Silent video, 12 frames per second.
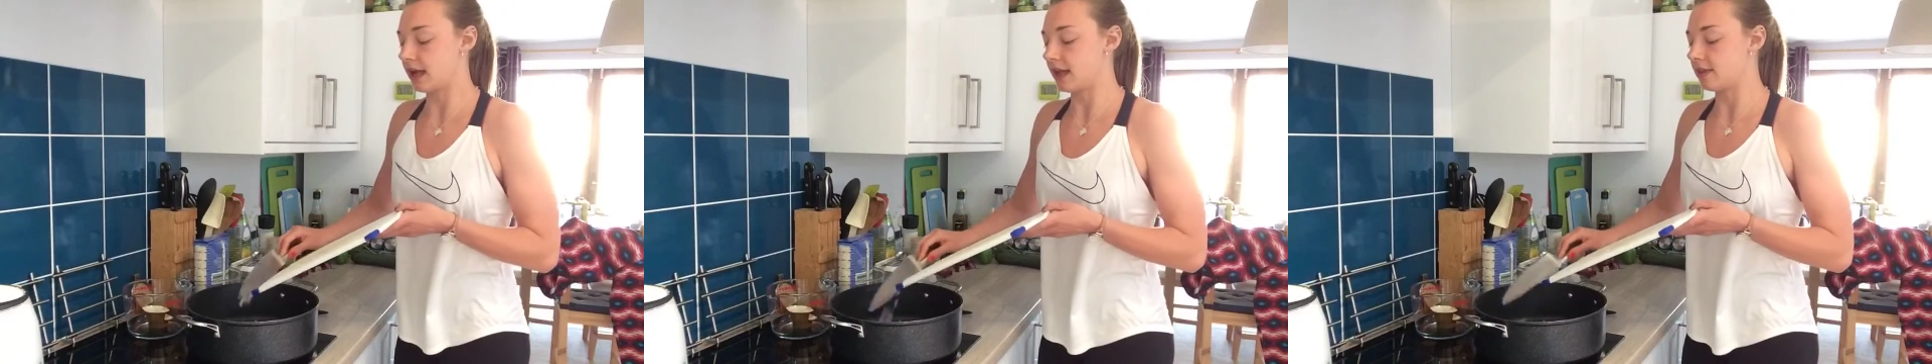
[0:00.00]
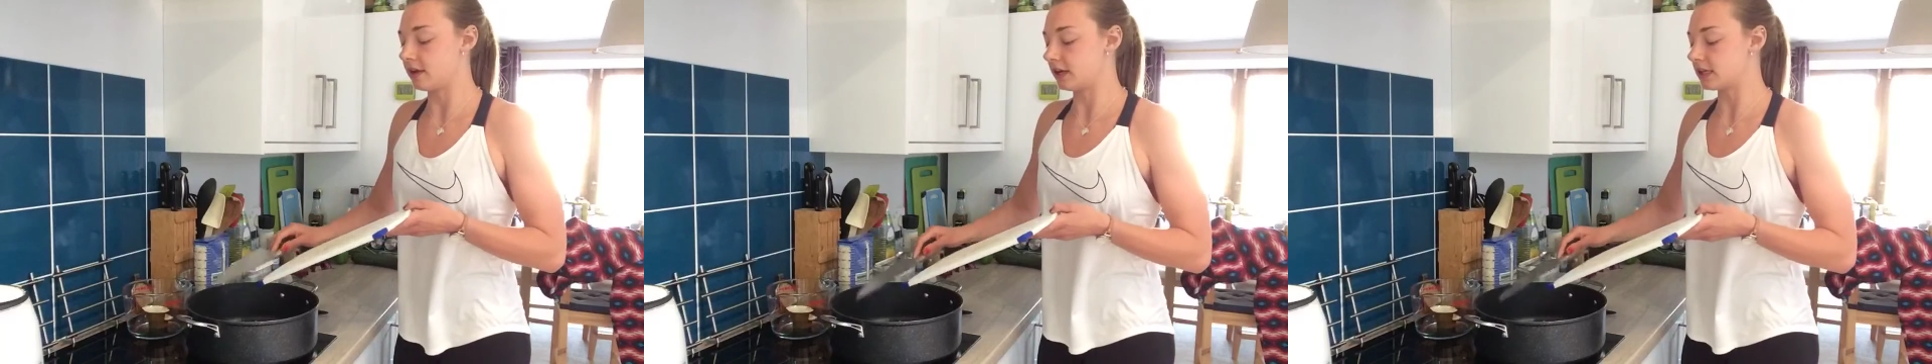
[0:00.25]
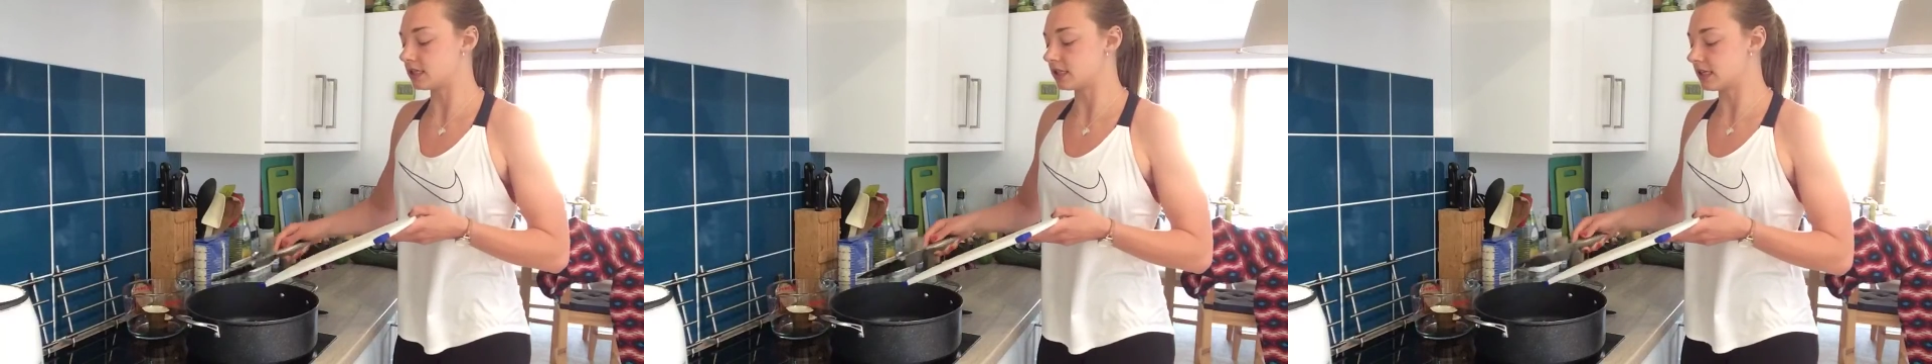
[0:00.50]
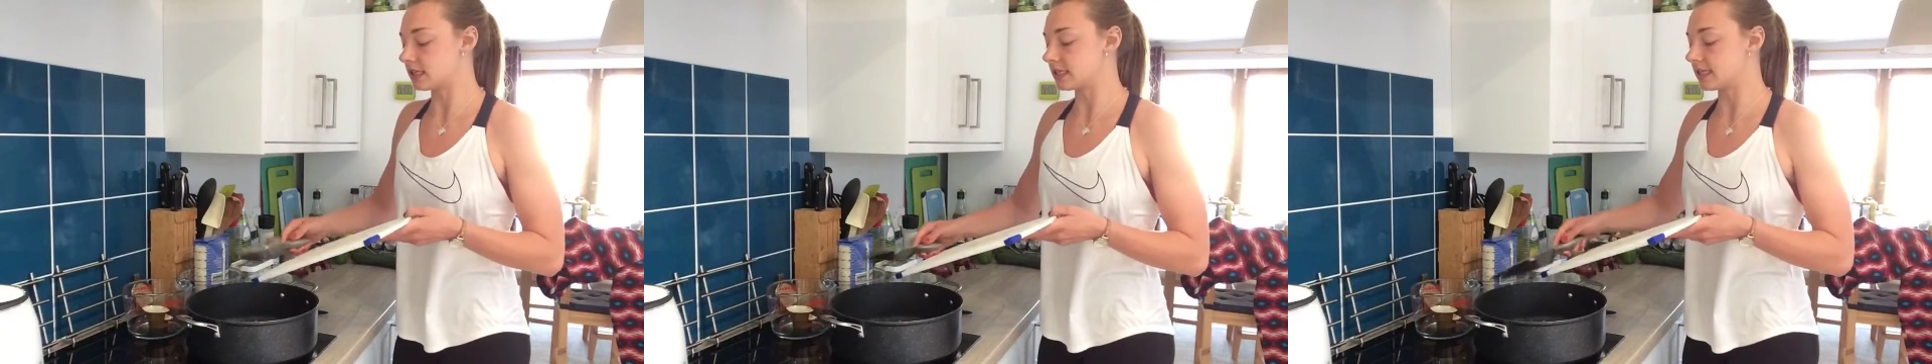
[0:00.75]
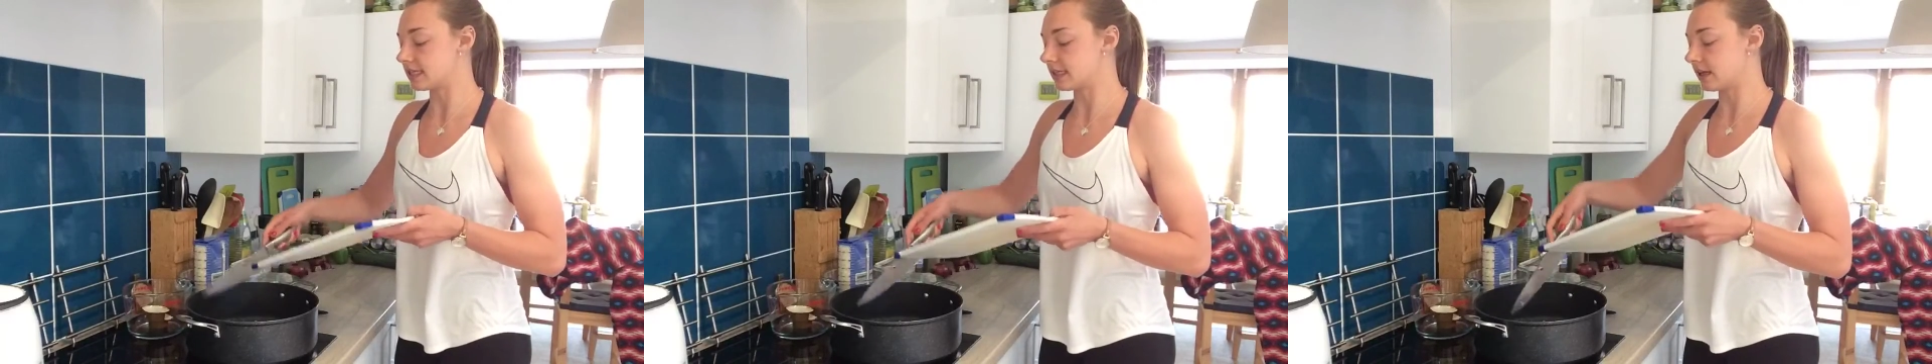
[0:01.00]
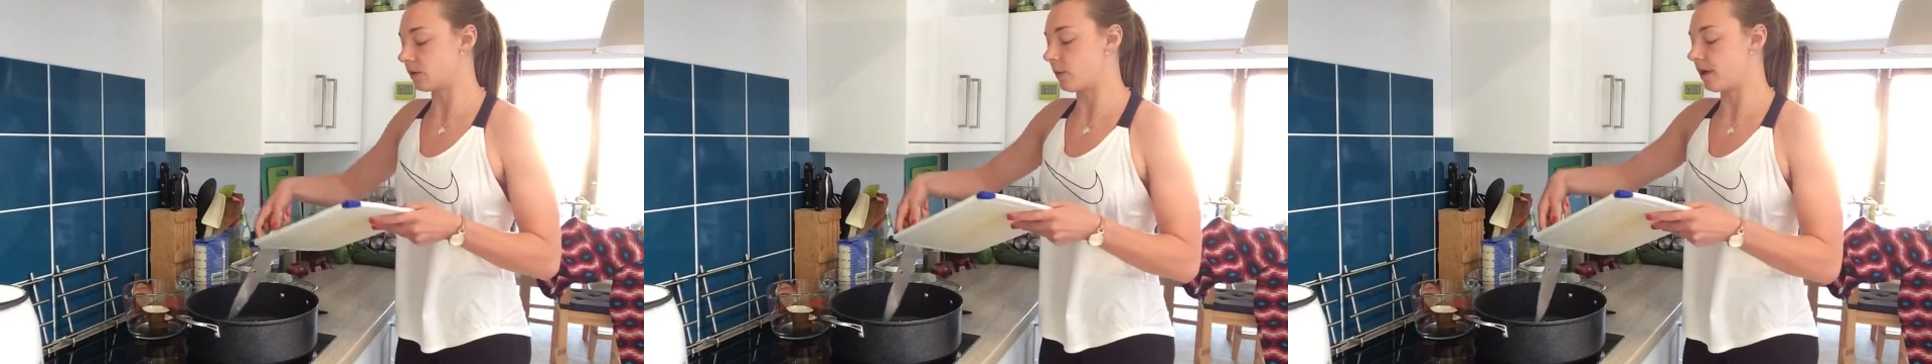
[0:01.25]
and they're going to start
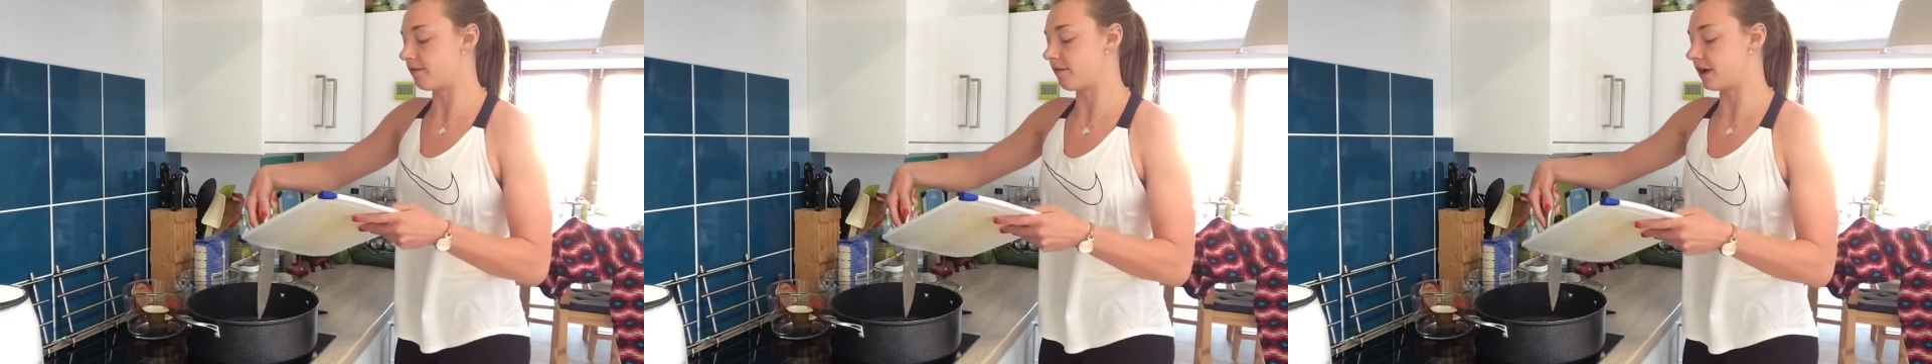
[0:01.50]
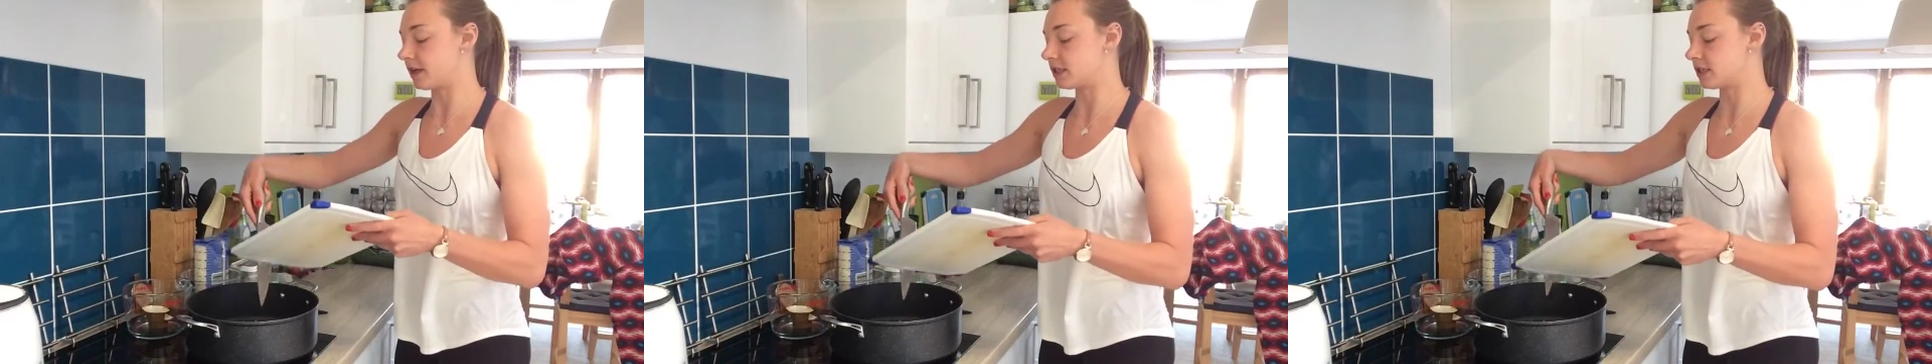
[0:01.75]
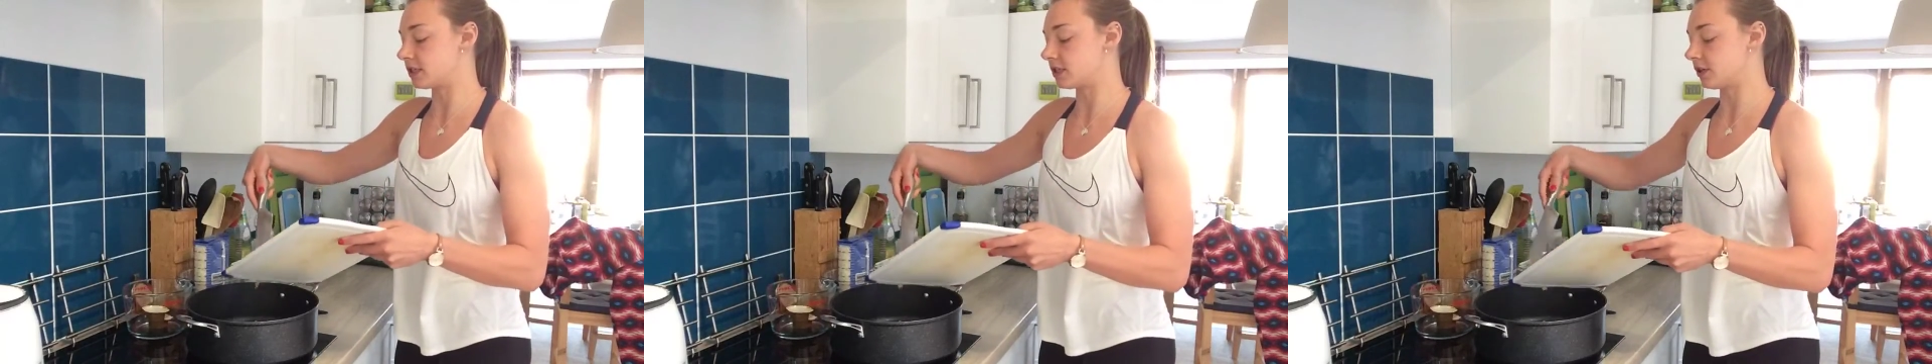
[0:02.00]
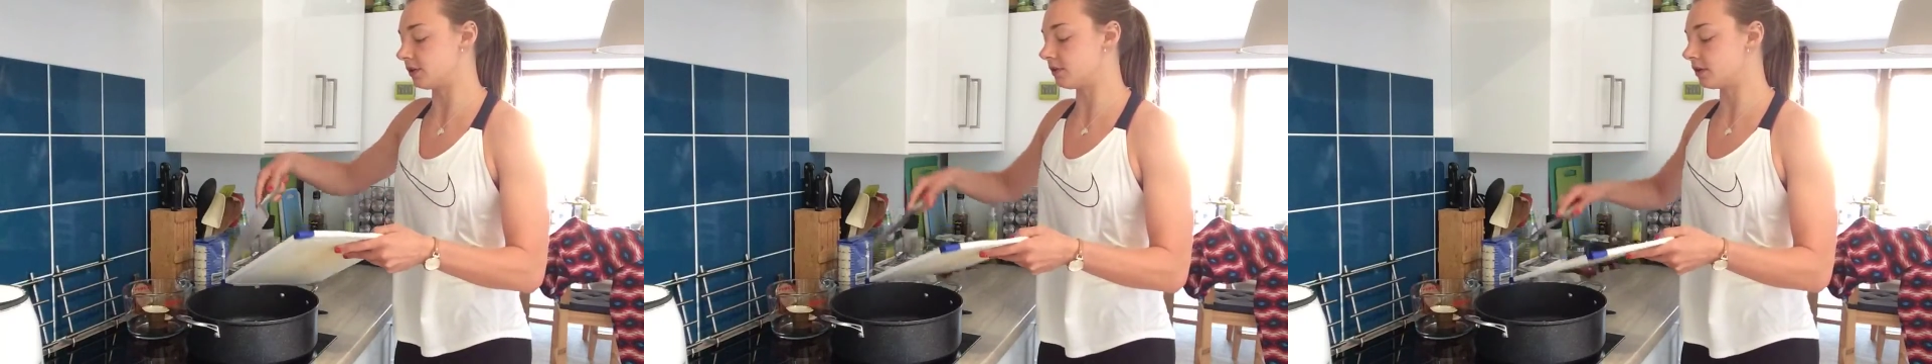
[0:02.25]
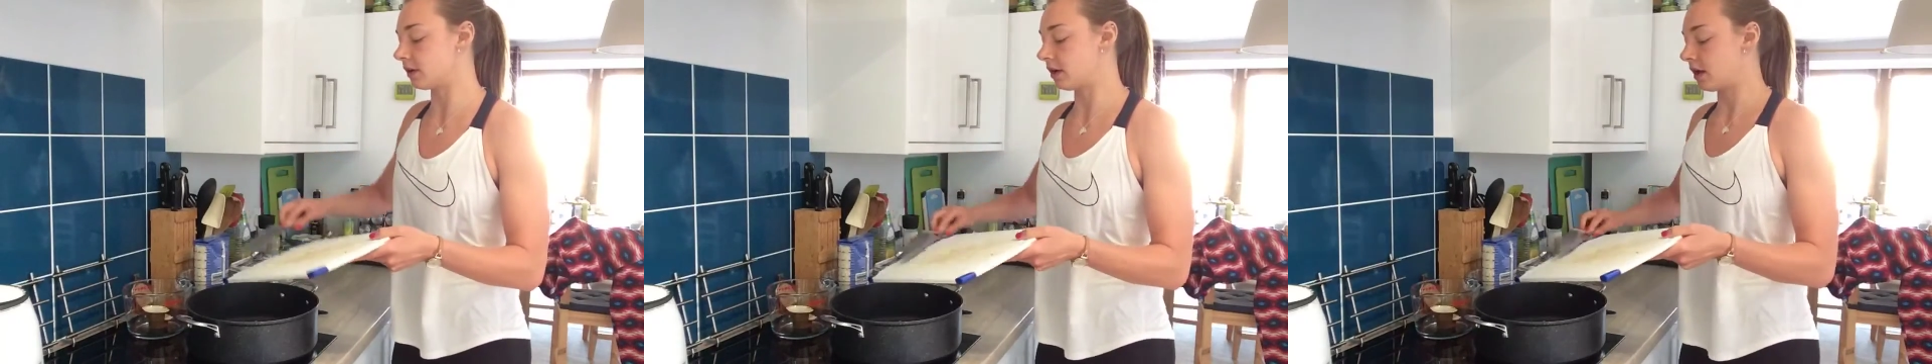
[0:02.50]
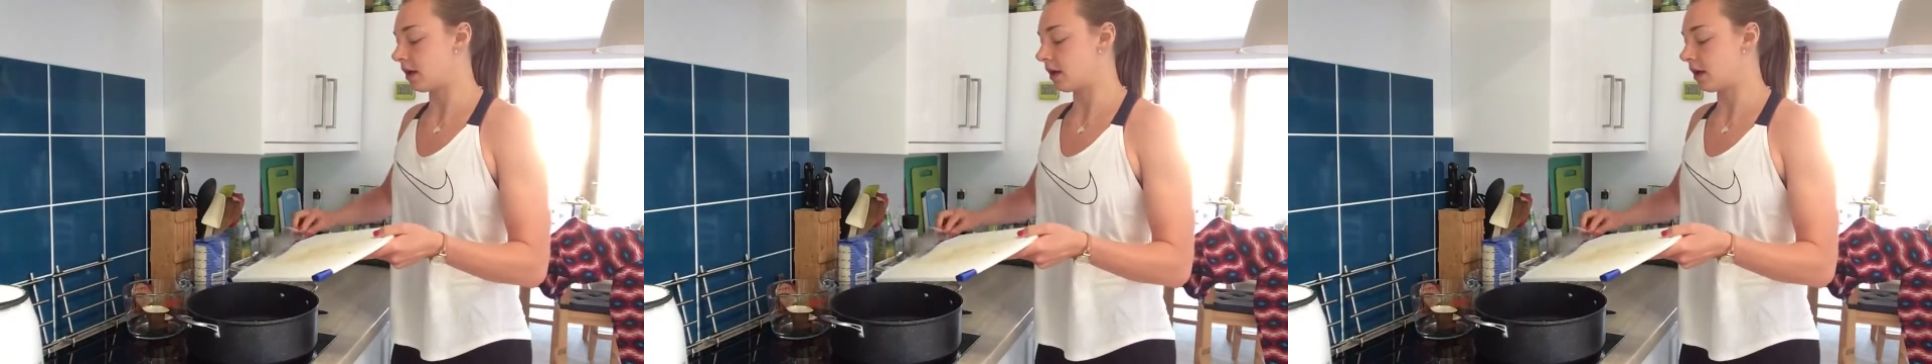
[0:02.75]
sizzling away very soon.